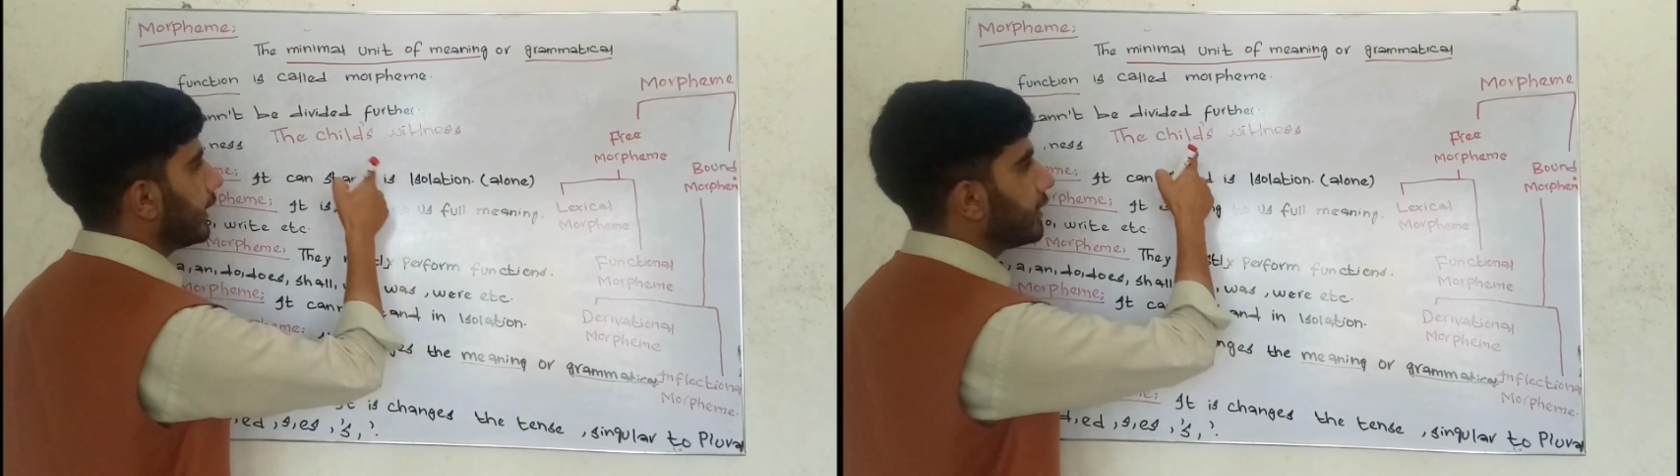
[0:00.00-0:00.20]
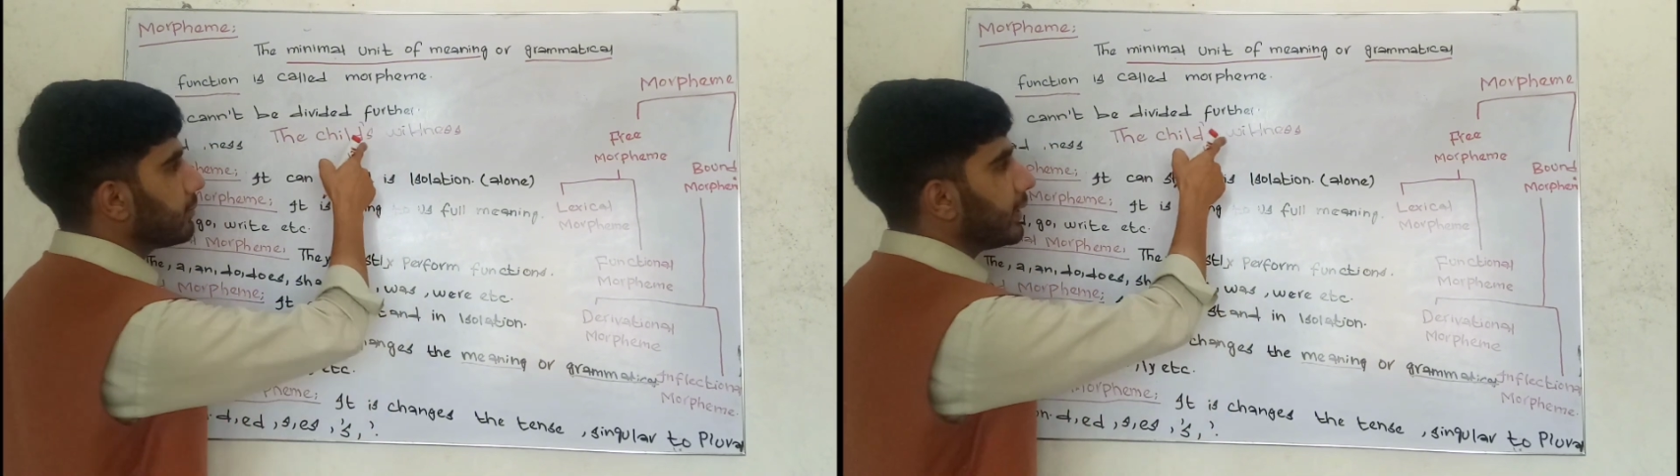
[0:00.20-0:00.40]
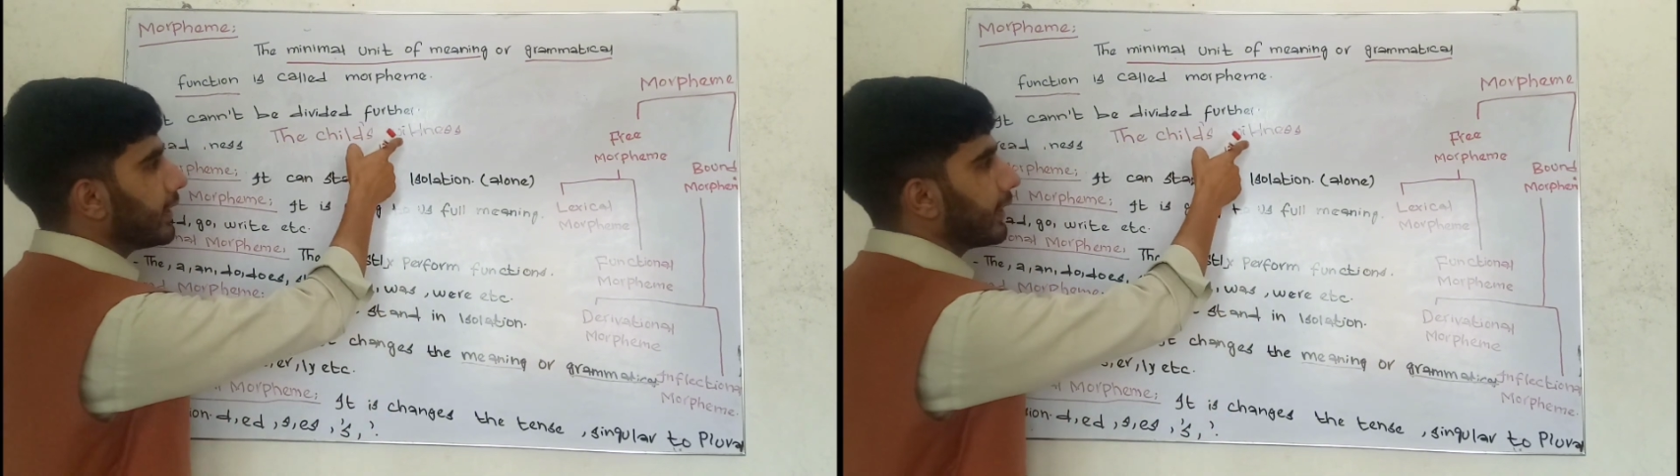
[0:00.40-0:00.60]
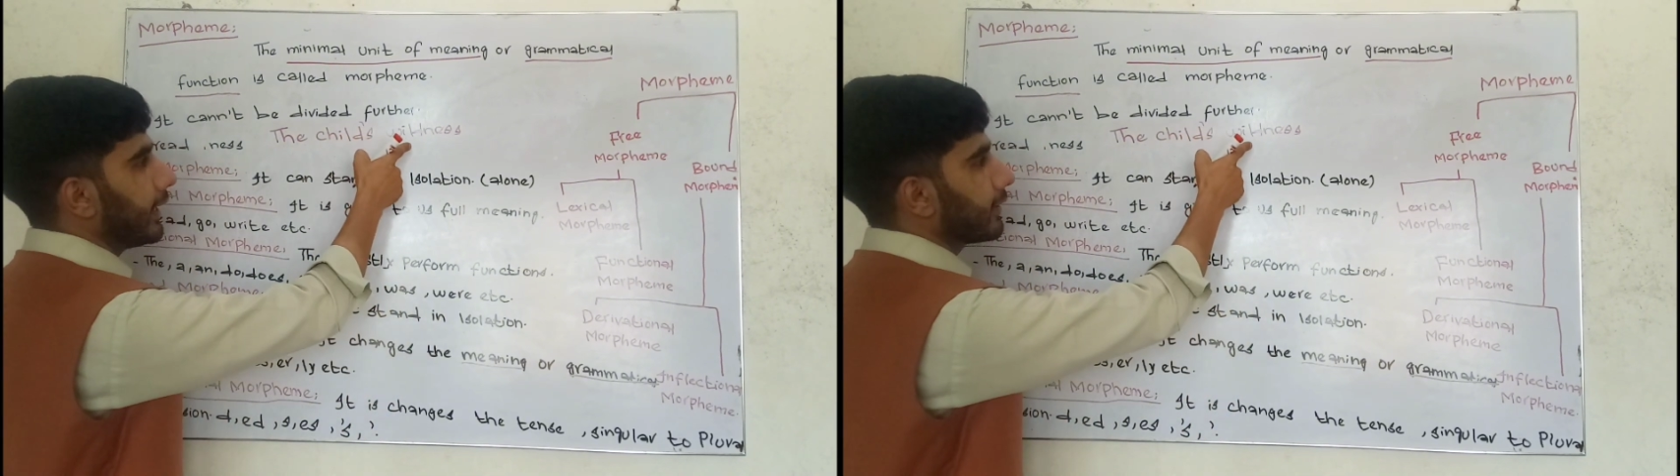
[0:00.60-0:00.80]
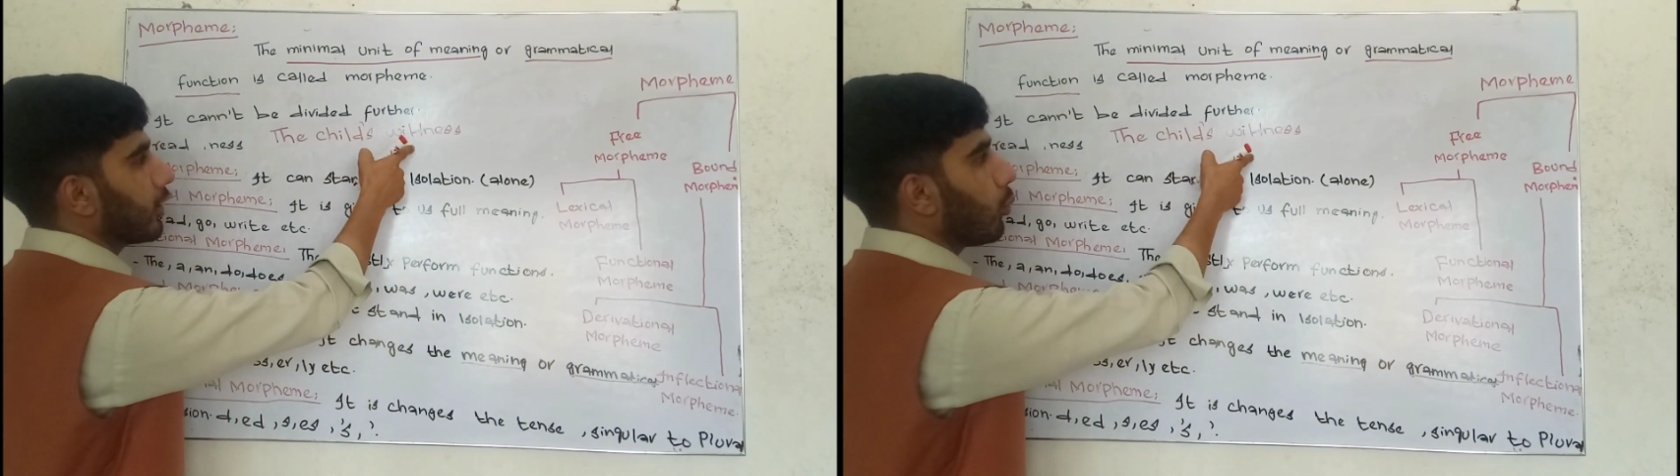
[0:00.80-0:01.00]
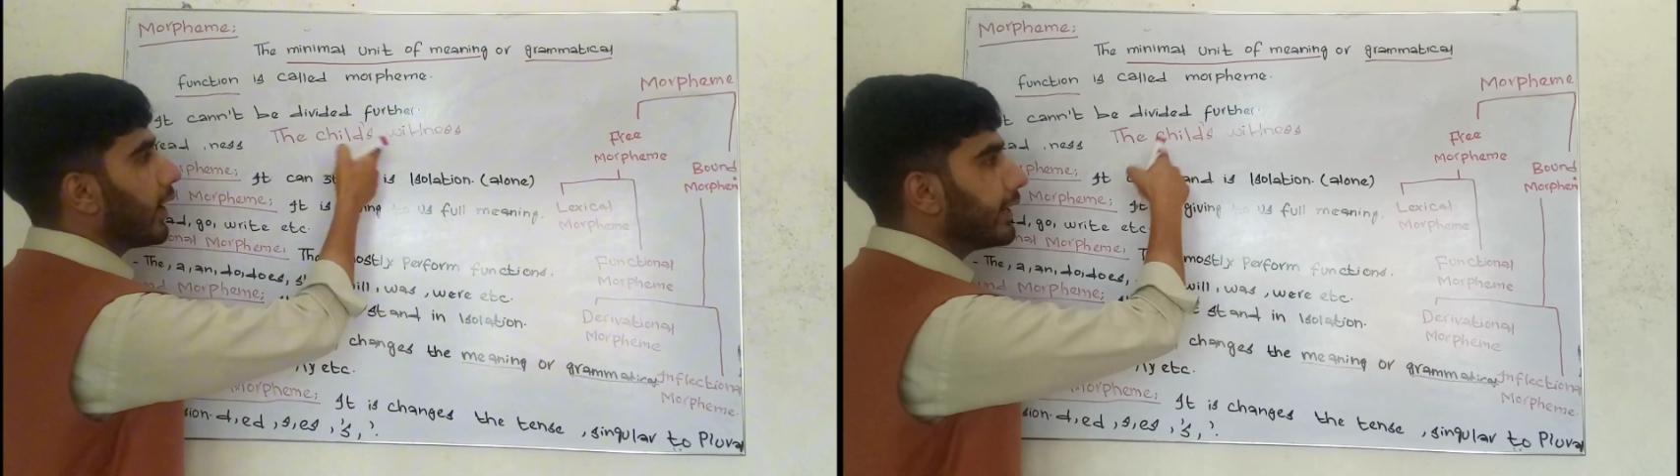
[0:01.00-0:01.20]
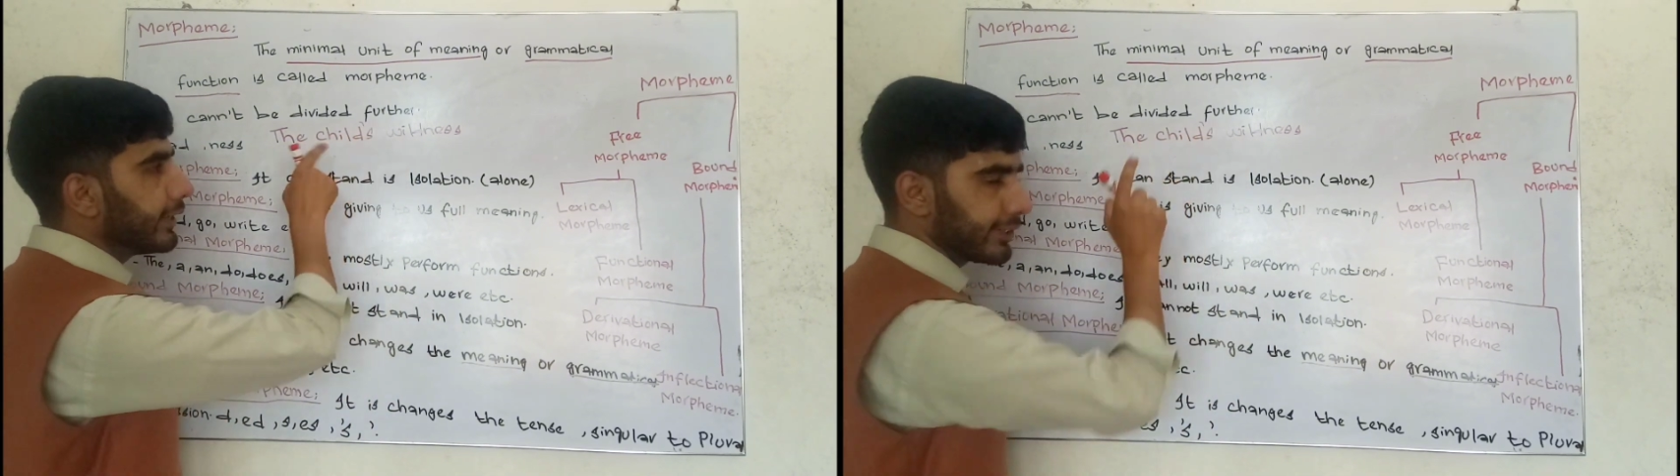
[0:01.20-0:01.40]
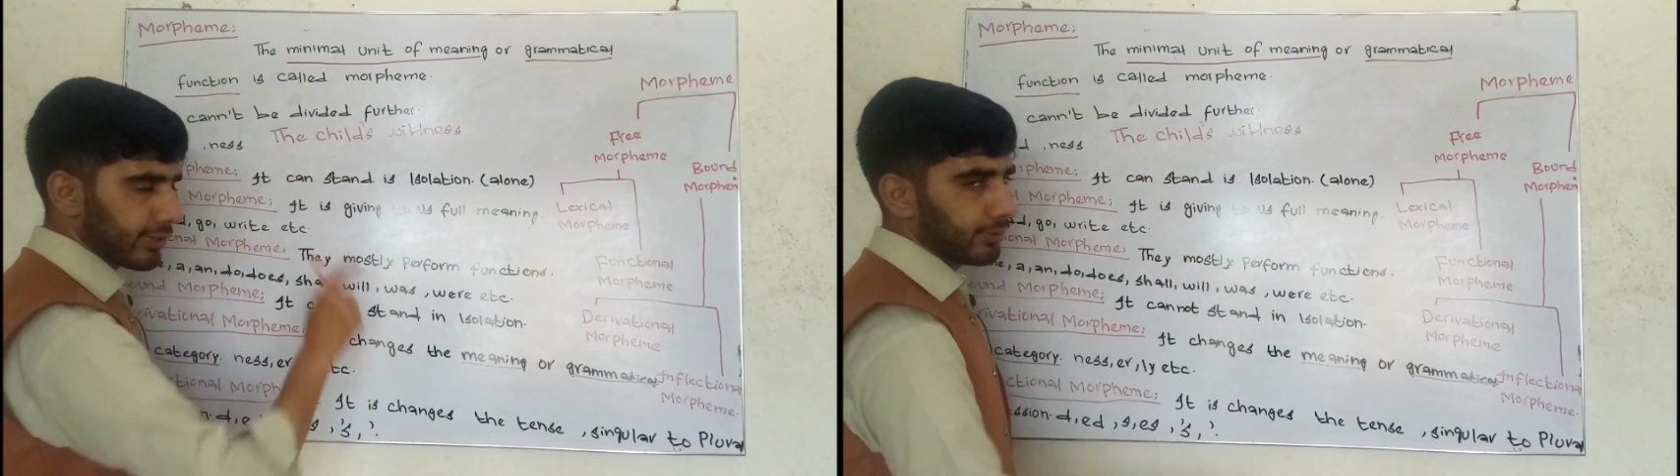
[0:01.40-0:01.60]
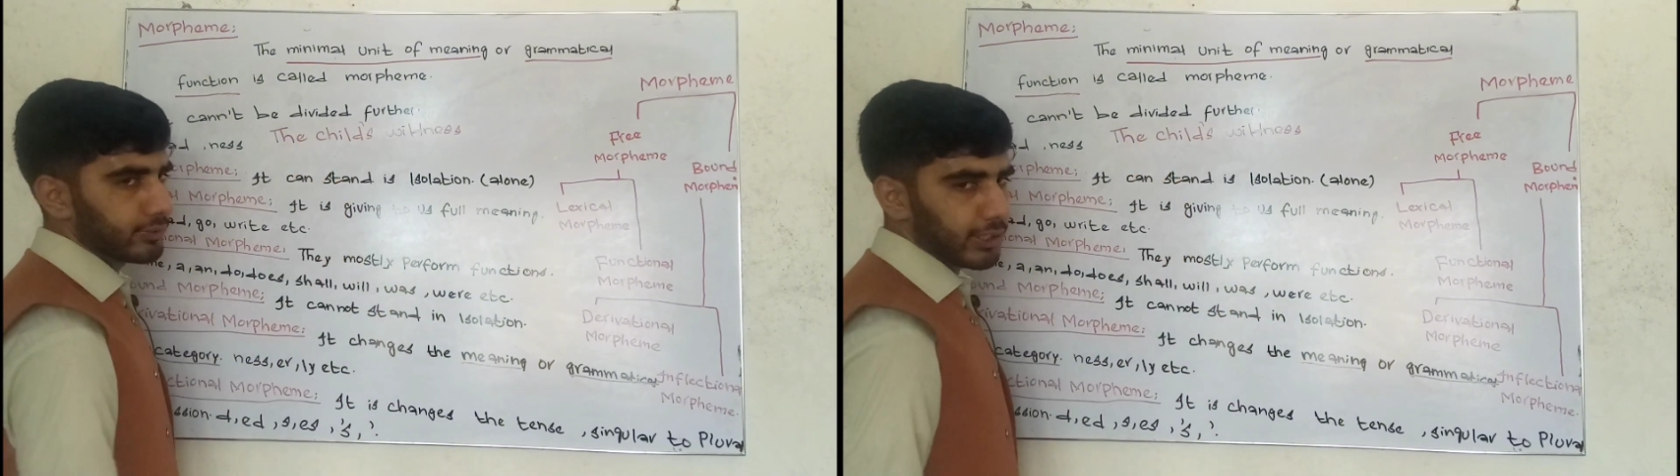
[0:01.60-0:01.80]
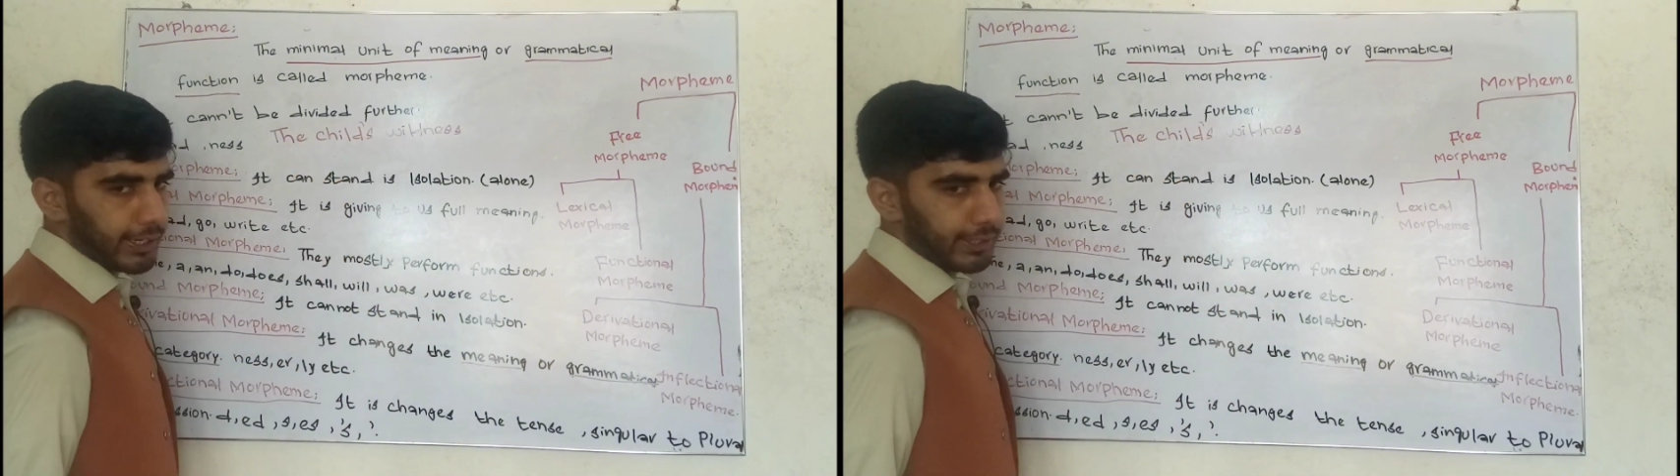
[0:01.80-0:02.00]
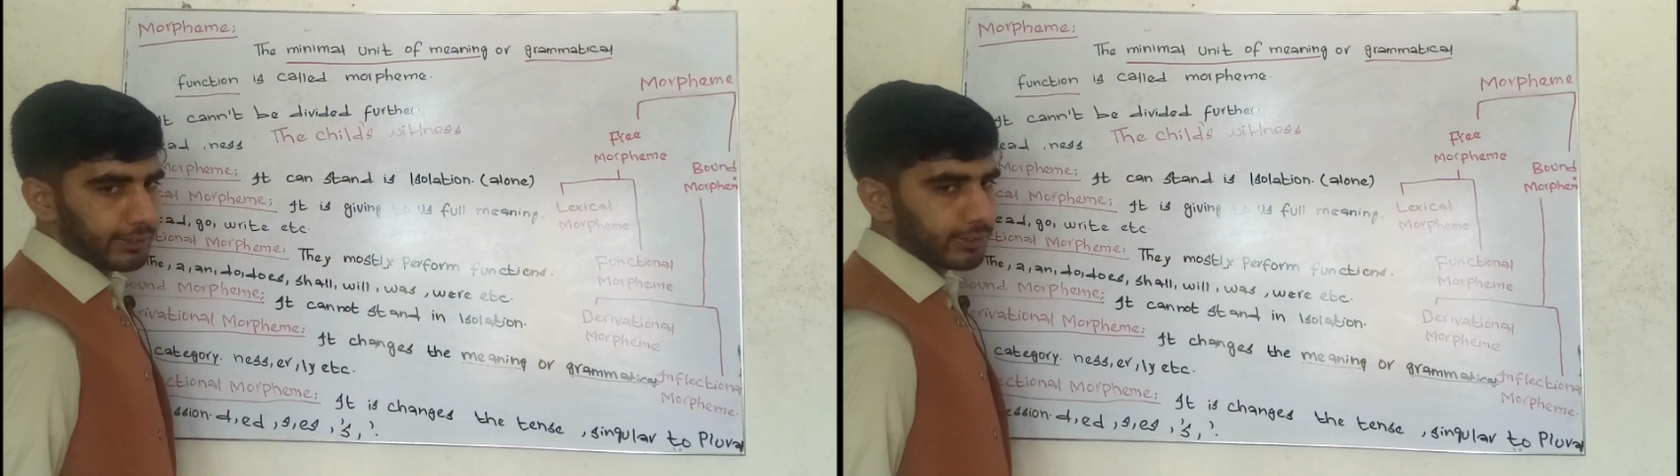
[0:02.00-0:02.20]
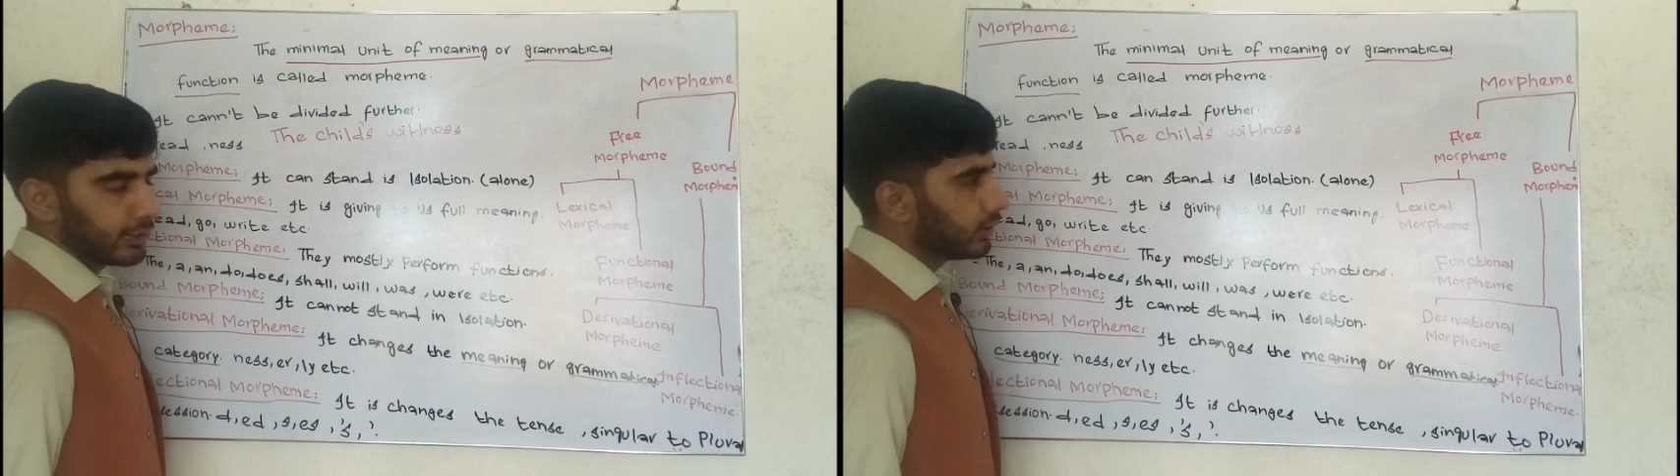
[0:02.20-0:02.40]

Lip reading: It means that the wildness of child